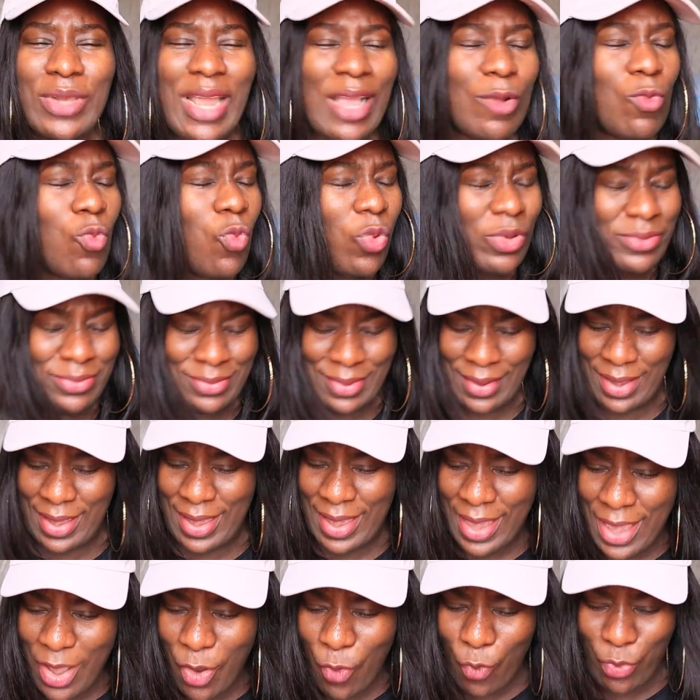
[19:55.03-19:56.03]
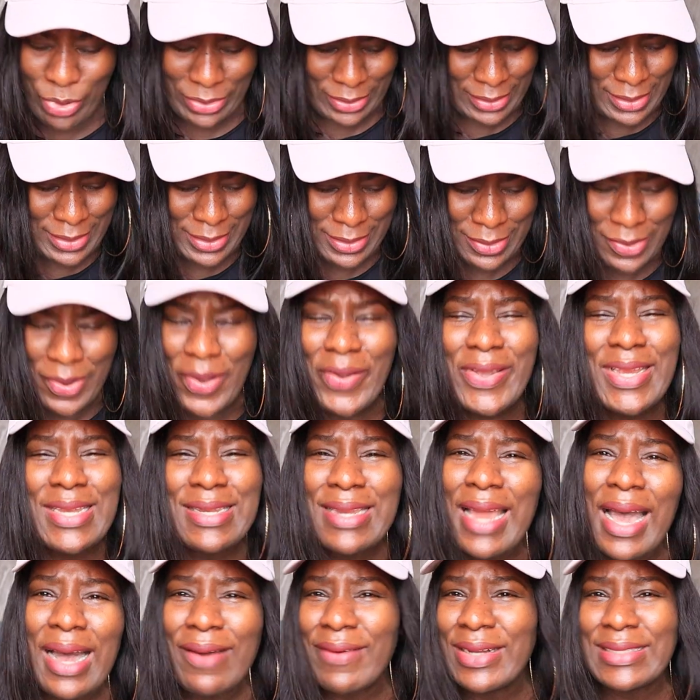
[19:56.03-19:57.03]
Like, what the hell? What is
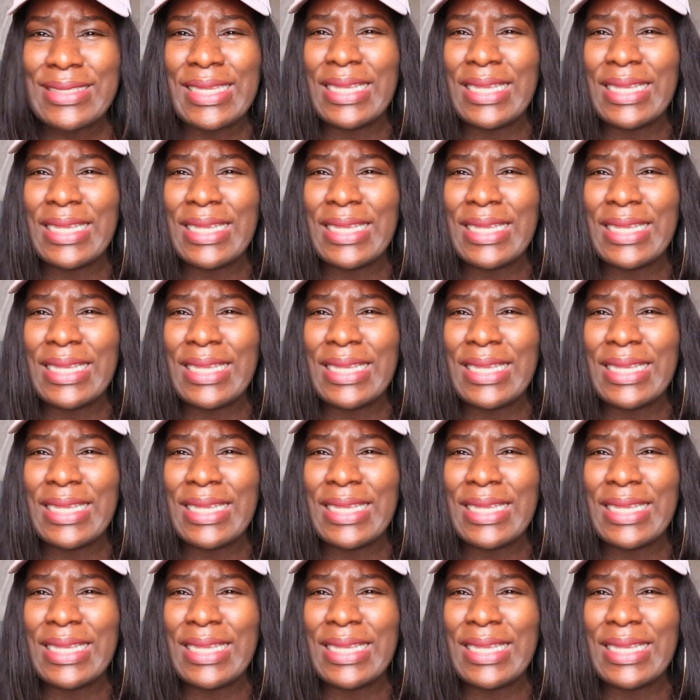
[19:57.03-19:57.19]
going on?